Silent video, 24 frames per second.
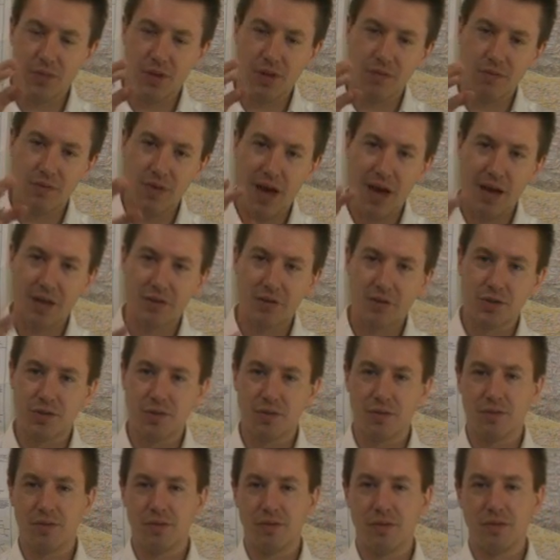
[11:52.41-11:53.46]
that
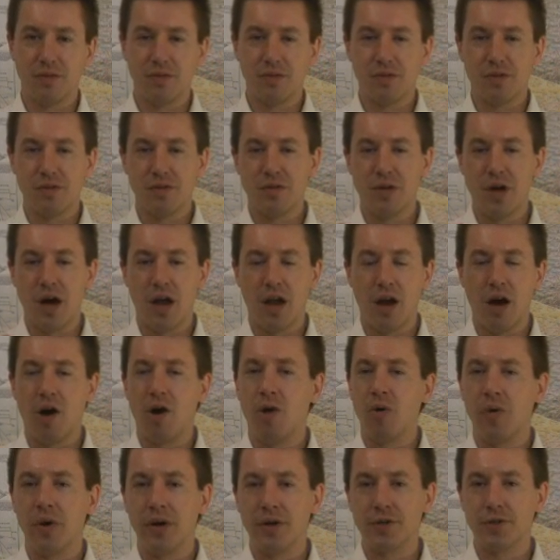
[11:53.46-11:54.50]

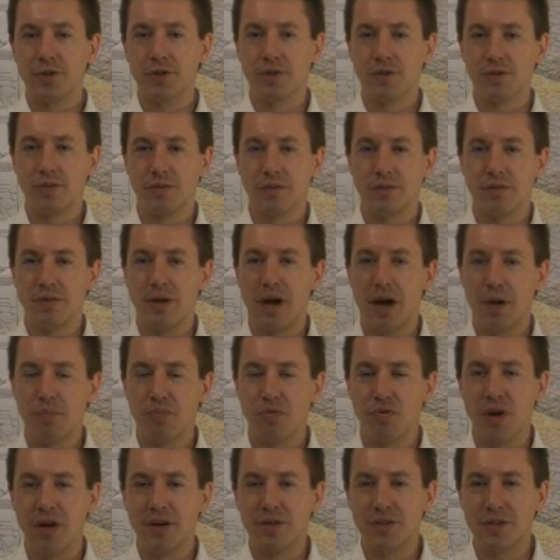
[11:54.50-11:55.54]
not
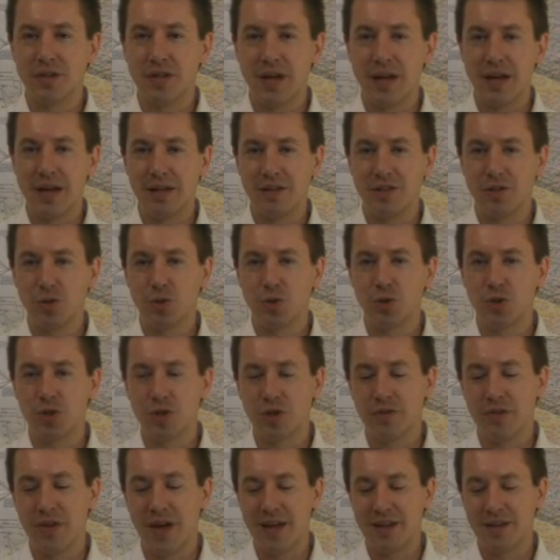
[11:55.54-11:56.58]
present to
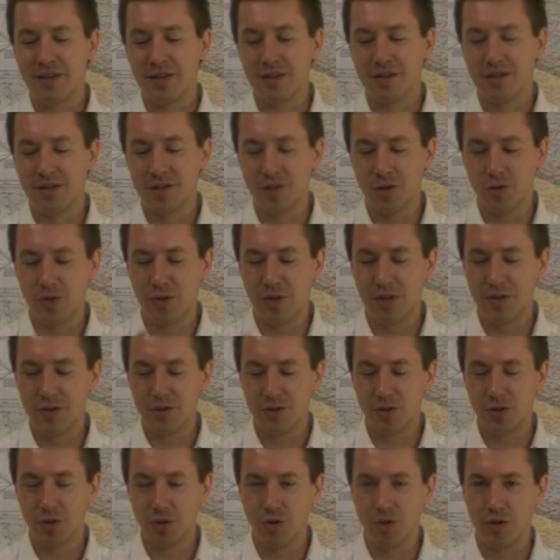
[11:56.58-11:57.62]

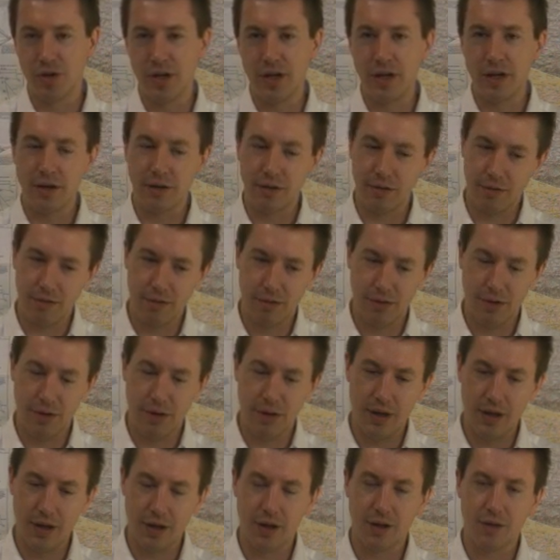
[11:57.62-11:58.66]
this degree
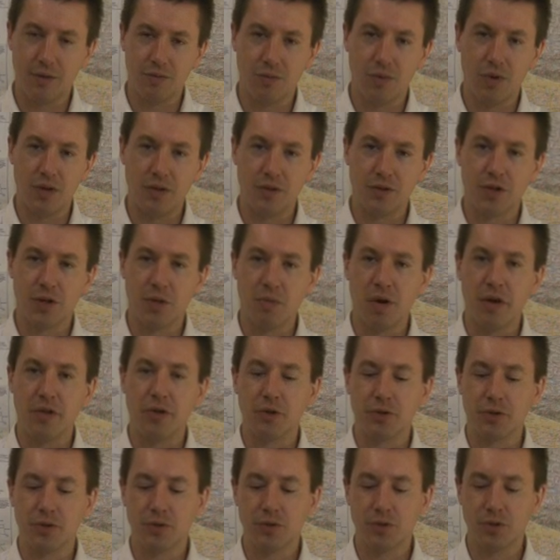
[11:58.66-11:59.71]
in some
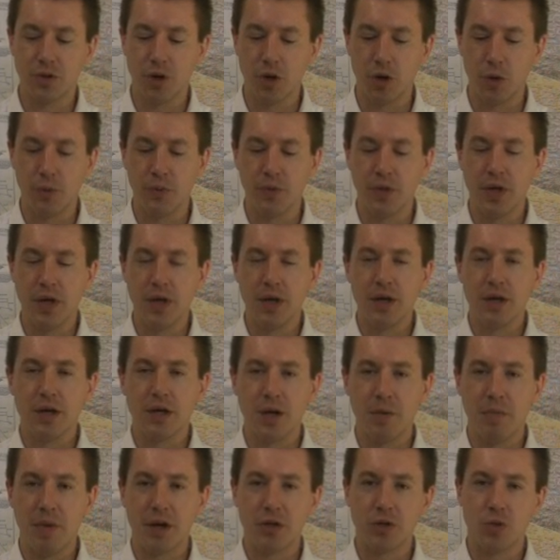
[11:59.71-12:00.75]
others. So
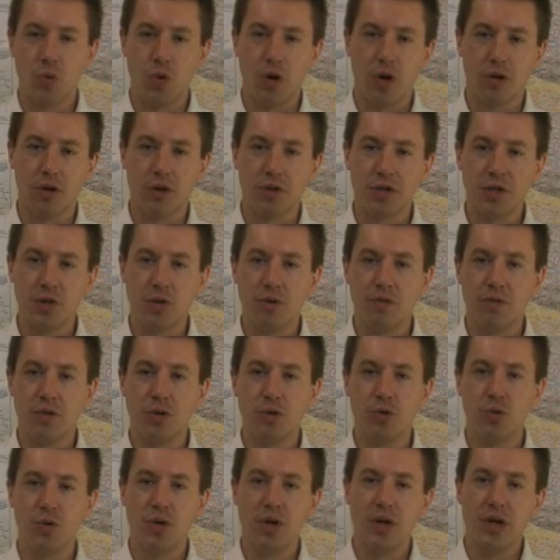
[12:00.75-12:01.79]
come back to Walker Tea
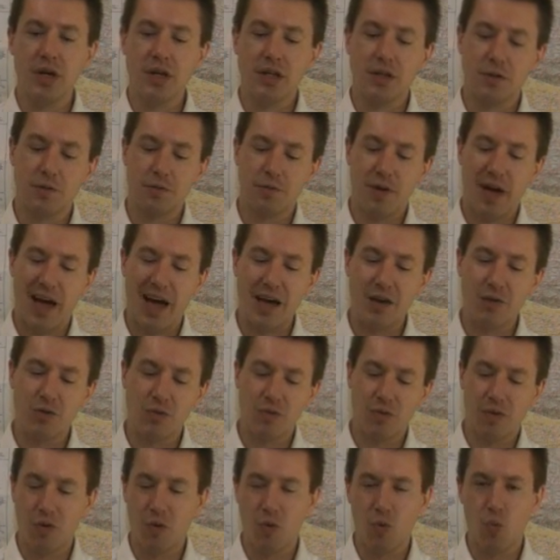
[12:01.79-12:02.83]
Review to
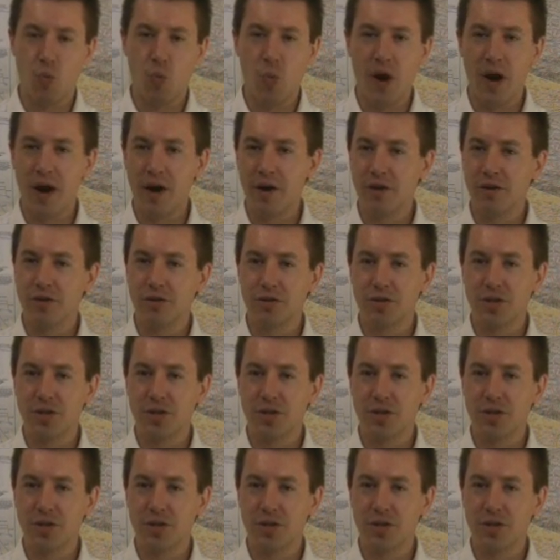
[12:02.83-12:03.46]
find where your